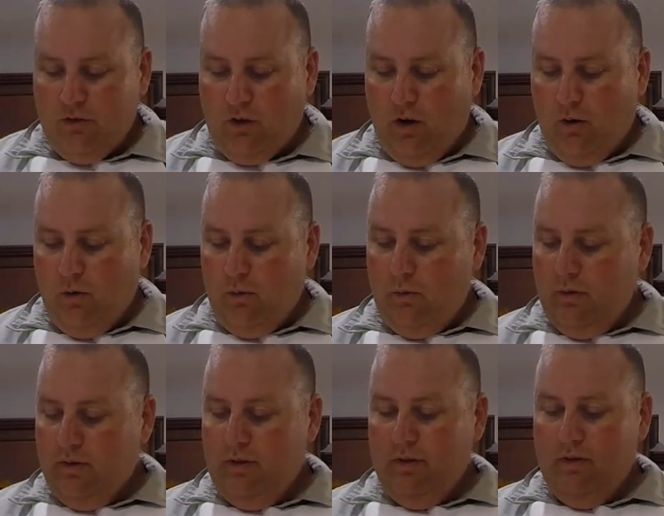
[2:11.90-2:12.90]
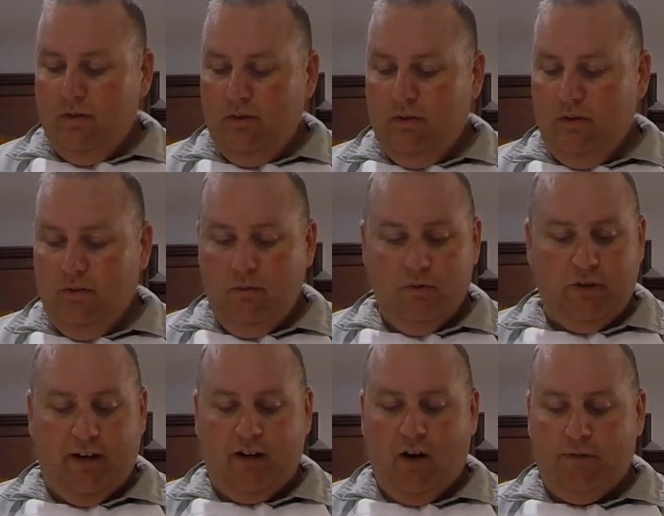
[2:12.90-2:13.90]
So,
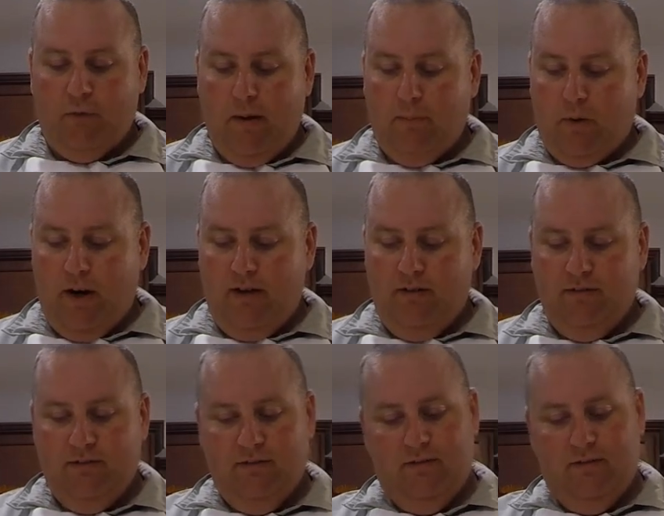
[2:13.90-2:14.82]
taking off the membrane,